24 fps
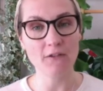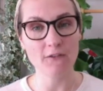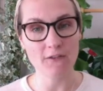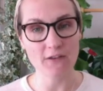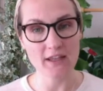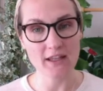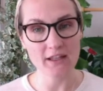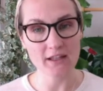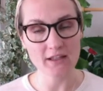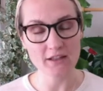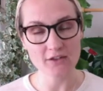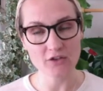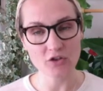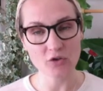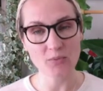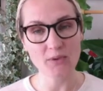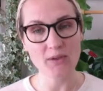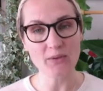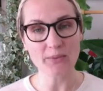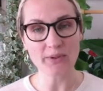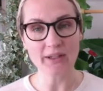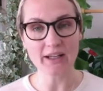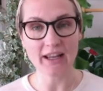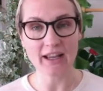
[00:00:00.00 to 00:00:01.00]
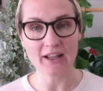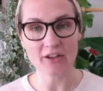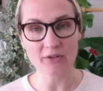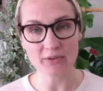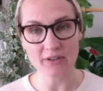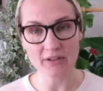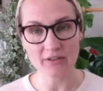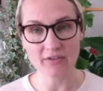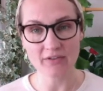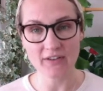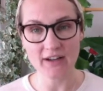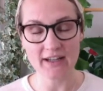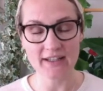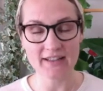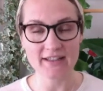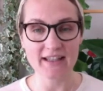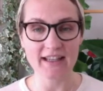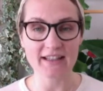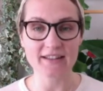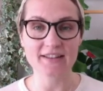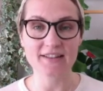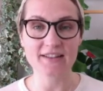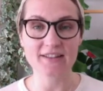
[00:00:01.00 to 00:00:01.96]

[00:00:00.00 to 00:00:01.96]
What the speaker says: field so we can refine that.